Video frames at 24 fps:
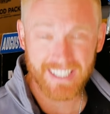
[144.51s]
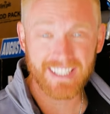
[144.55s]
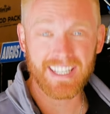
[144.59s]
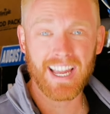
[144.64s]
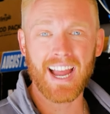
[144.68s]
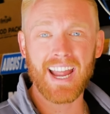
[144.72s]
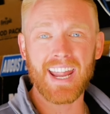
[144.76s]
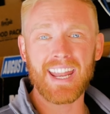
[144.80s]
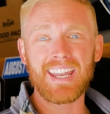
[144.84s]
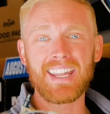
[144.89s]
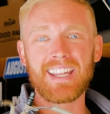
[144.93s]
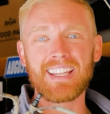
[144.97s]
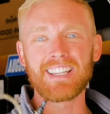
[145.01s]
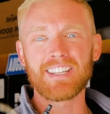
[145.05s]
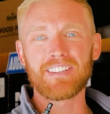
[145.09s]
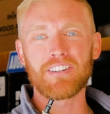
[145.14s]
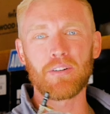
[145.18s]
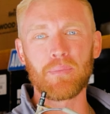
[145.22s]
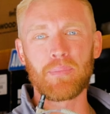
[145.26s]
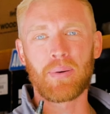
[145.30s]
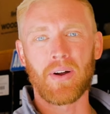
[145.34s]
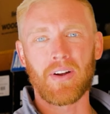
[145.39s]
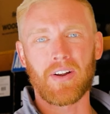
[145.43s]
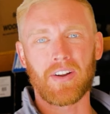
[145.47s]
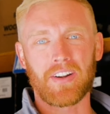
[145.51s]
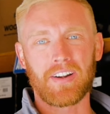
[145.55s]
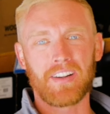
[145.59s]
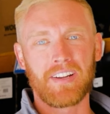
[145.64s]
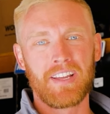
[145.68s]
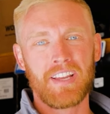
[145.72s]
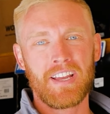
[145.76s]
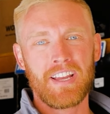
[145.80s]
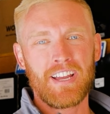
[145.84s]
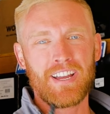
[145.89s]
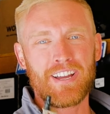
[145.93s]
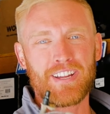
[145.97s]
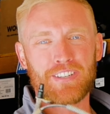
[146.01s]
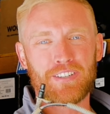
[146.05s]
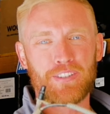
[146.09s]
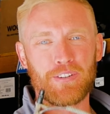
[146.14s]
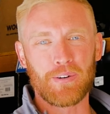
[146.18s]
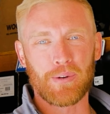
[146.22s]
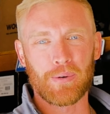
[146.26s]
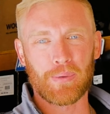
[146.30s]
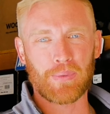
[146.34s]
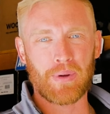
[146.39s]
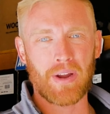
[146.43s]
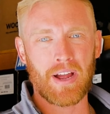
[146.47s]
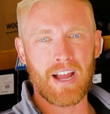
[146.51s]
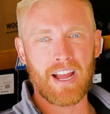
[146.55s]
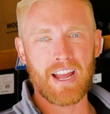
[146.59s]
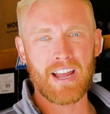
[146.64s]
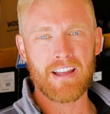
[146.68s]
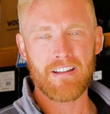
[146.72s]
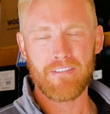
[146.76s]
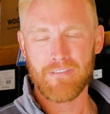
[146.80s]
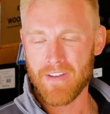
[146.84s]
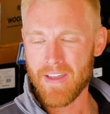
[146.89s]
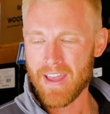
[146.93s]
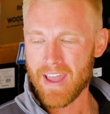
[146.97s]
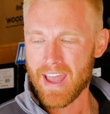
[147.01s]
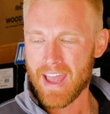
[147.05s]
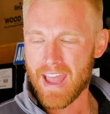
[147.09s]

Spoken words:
tiny little part to arrive